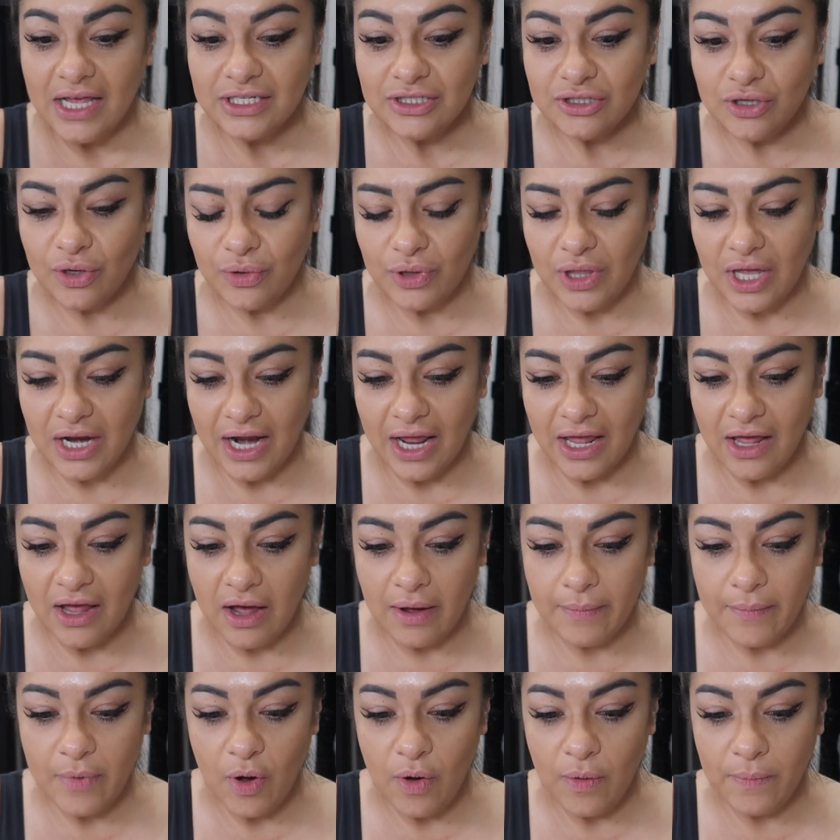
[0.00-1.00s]
So then I
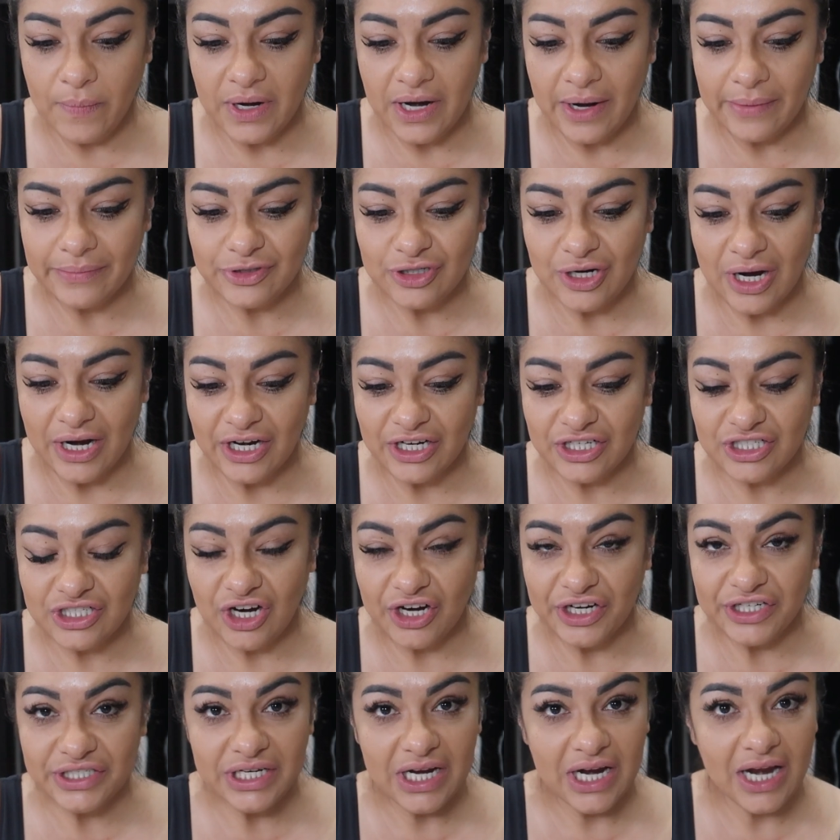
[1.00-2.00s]
come home and I'm trying to
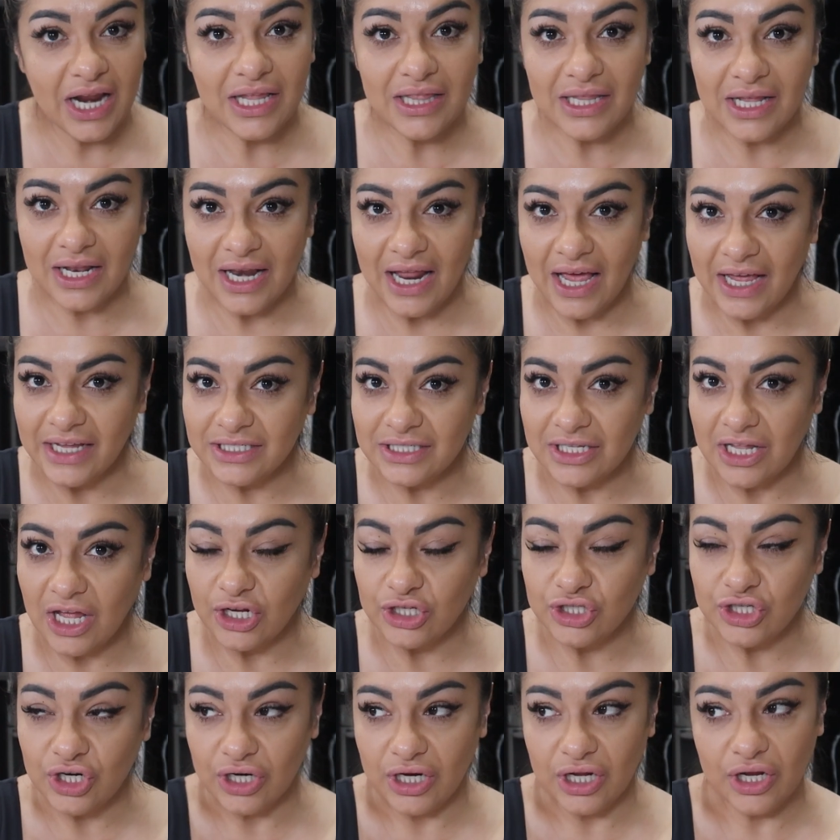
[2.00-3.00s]
charge it and the light's
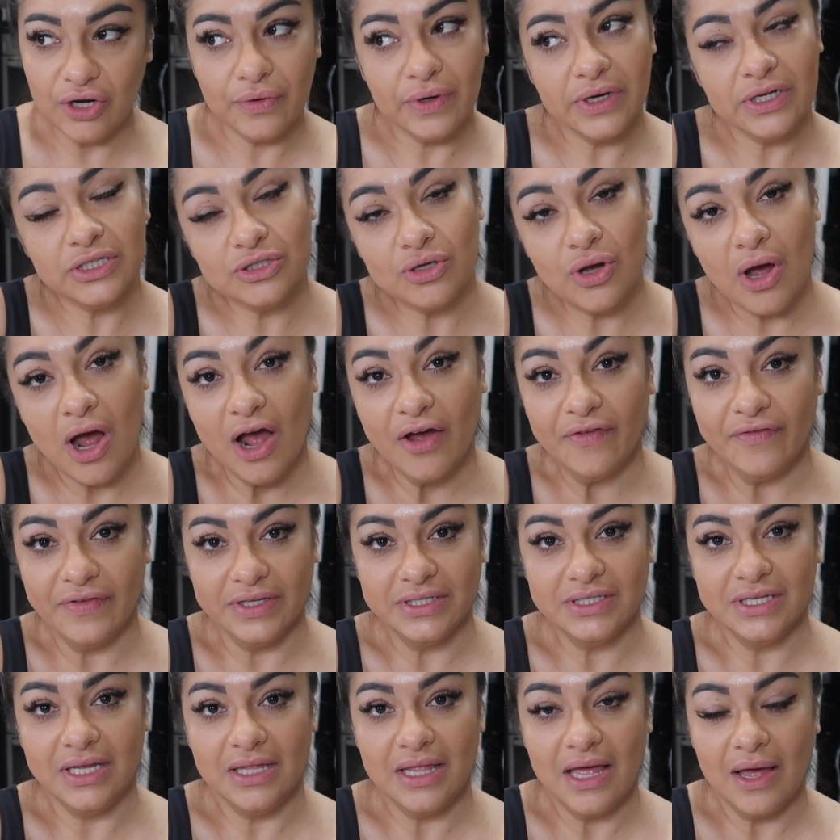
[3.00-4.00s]
not turning green. So
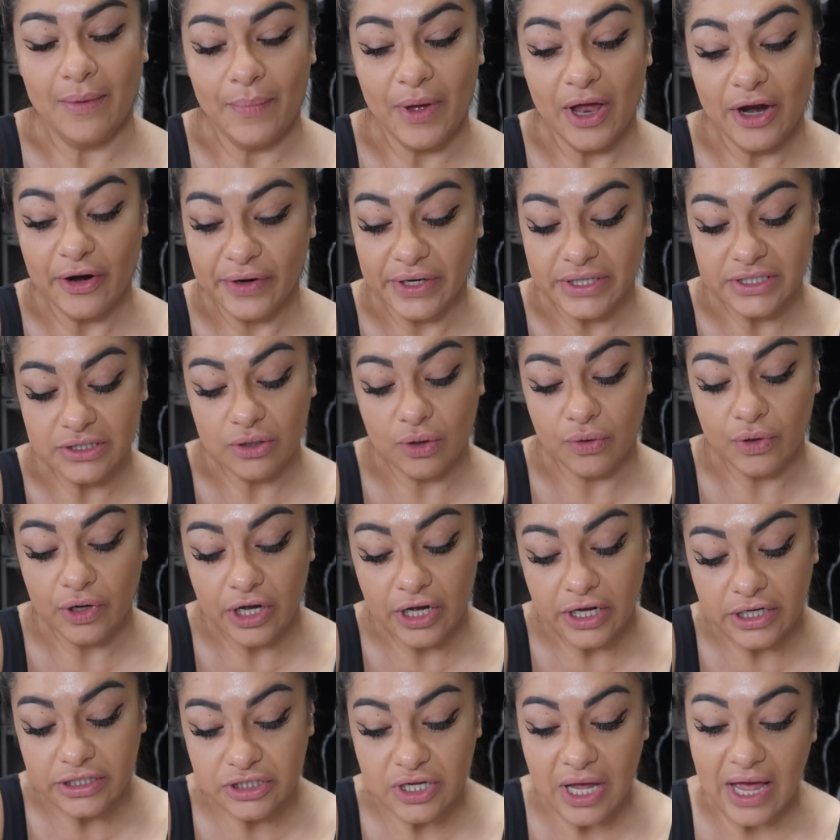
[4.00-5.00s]
obviously that battery's no
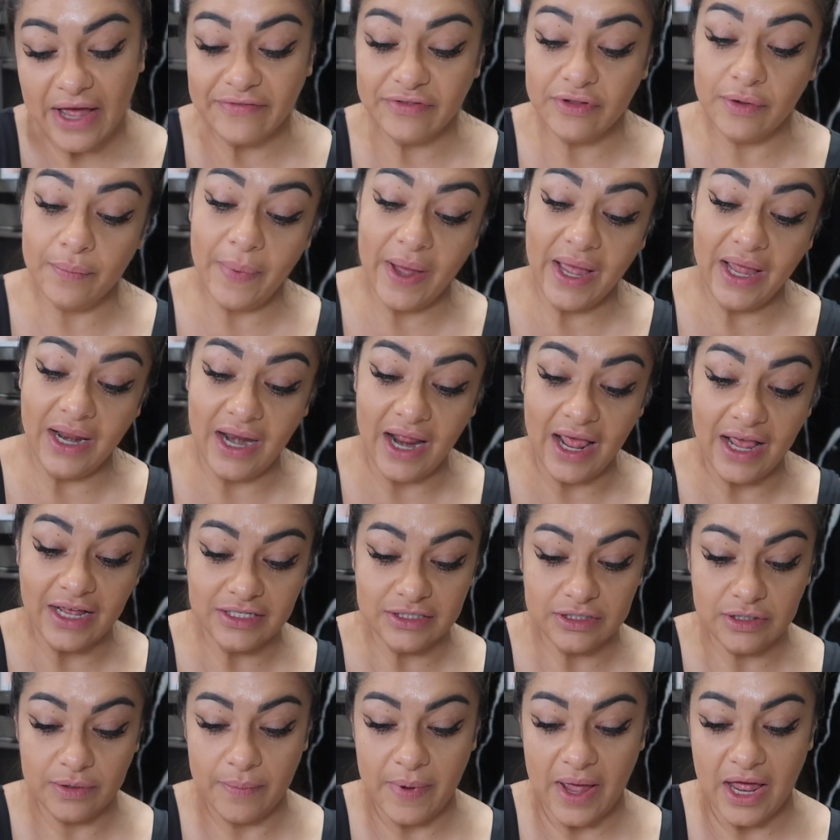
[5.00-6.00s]
good. So I have to buy an
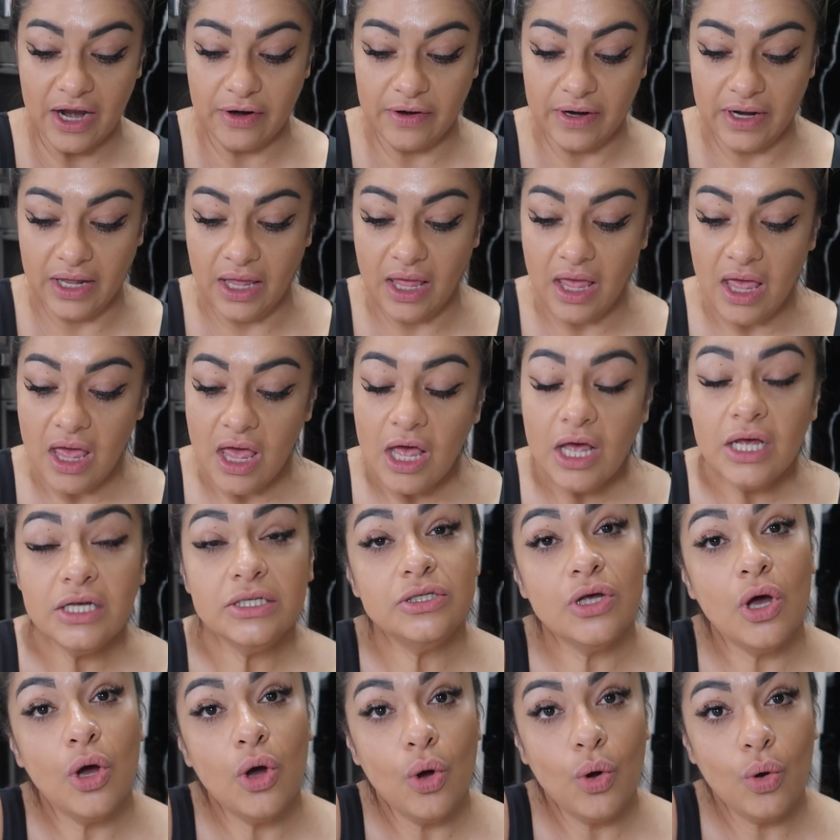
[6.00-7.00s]
extra battery
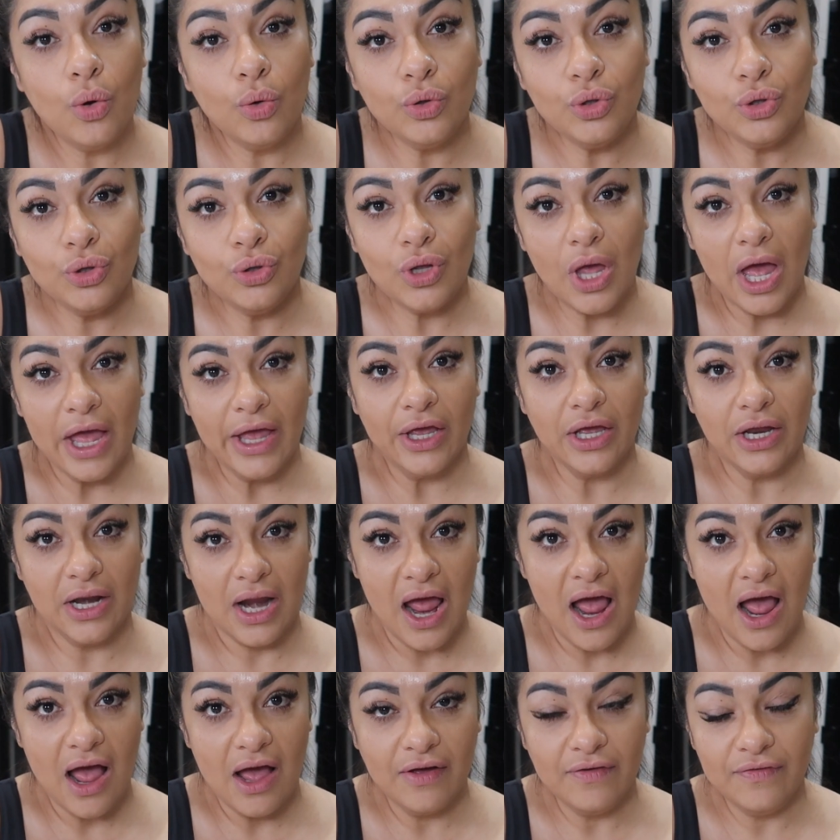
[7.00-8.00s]
so I could
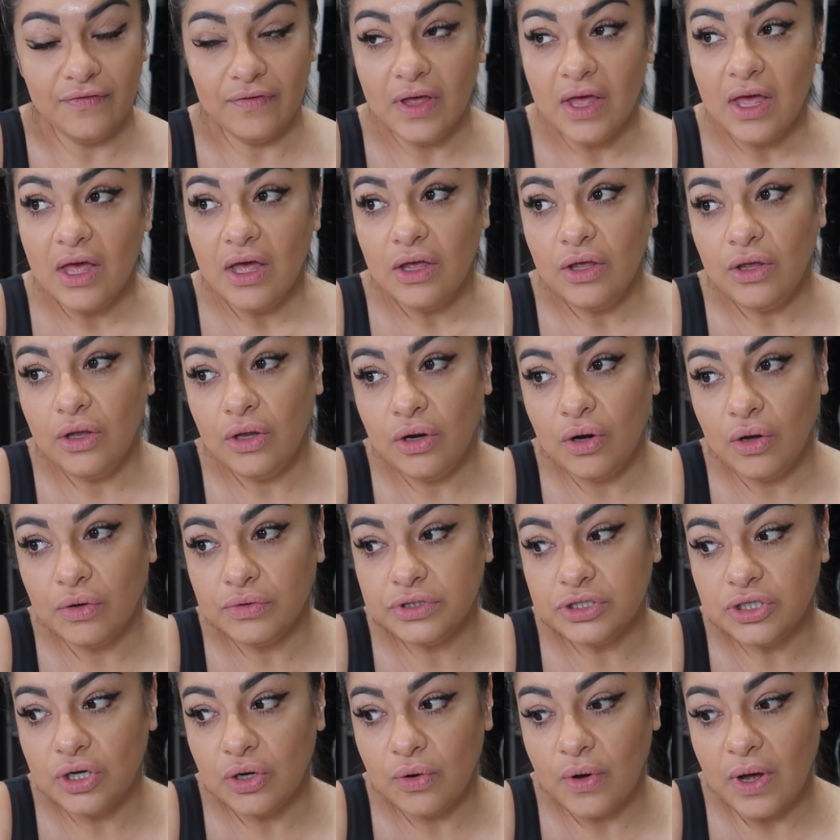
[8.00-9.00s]
have, you know.
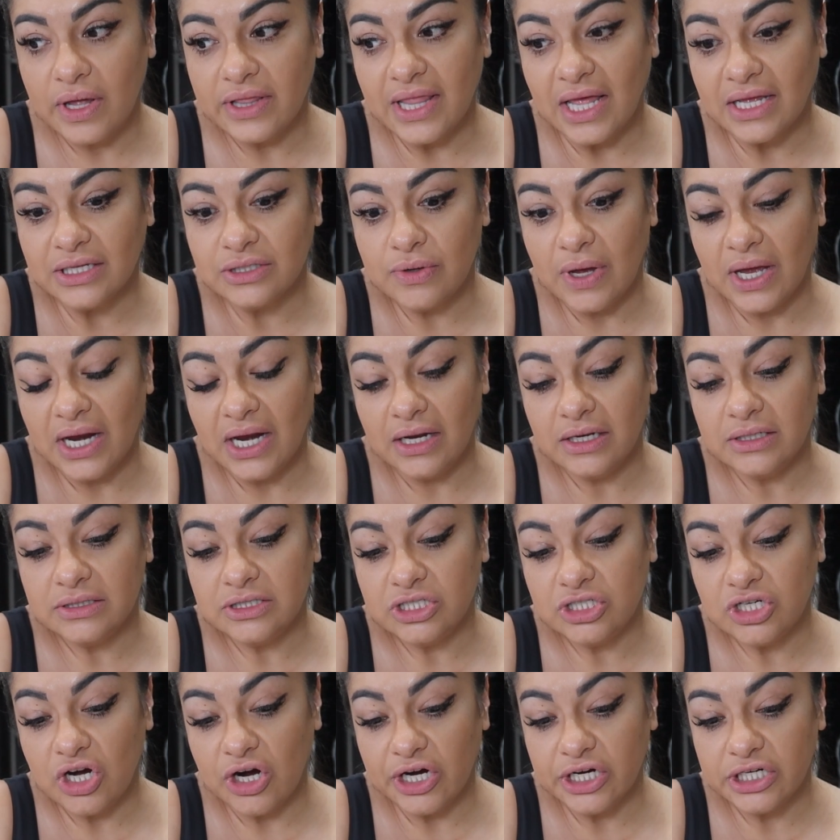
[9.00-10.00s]
So that's why I
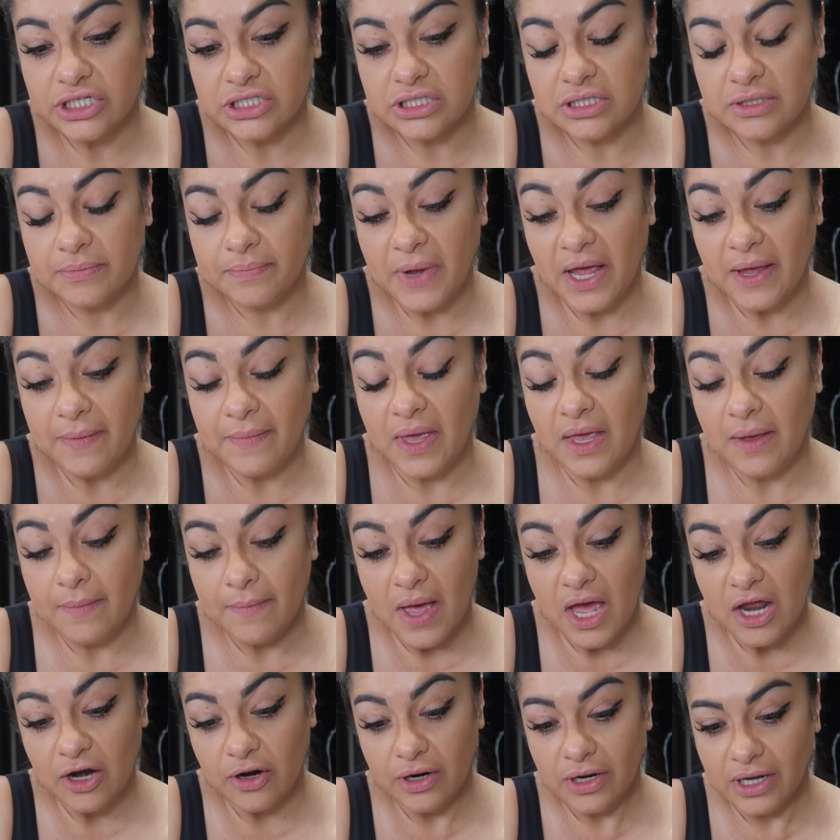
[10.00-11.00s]
didn't charge my main
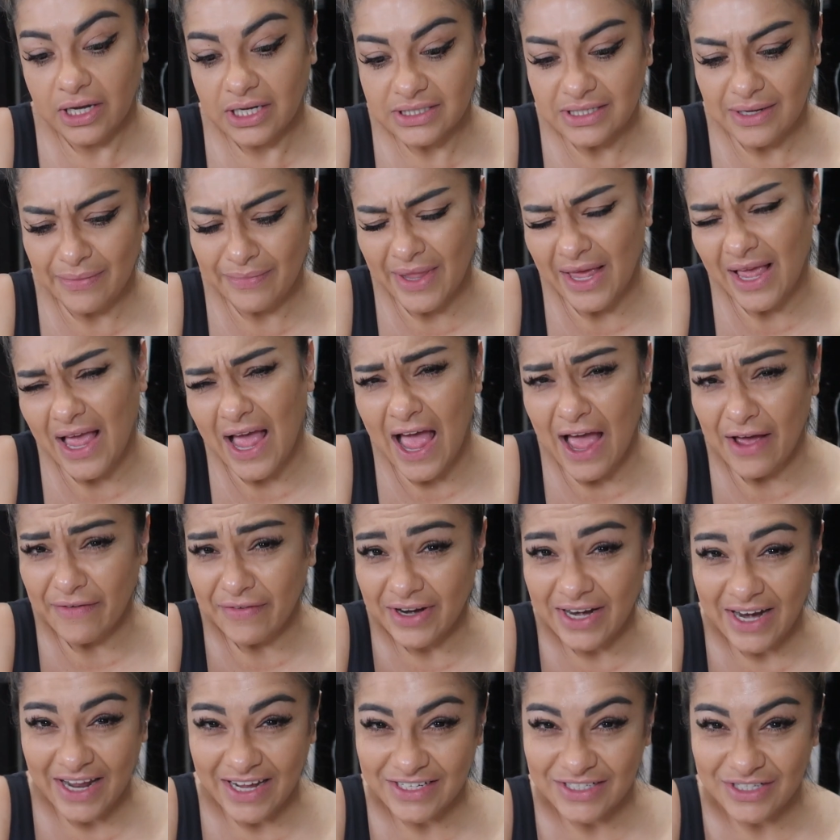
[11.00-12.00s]
battery, because I'm like, I have
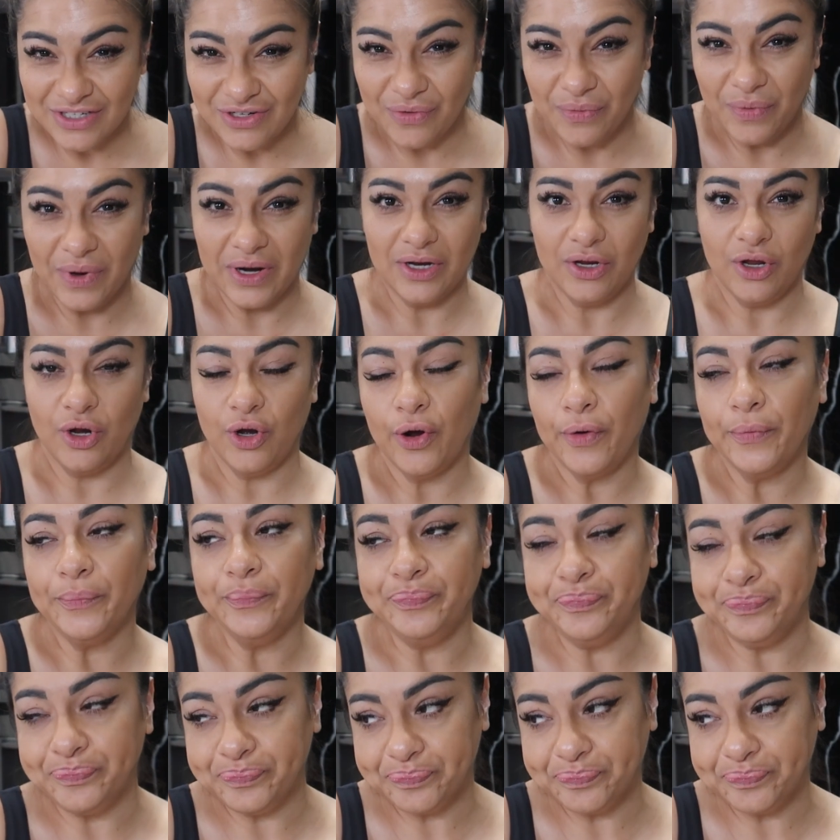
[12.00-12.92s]
an extra one, you know.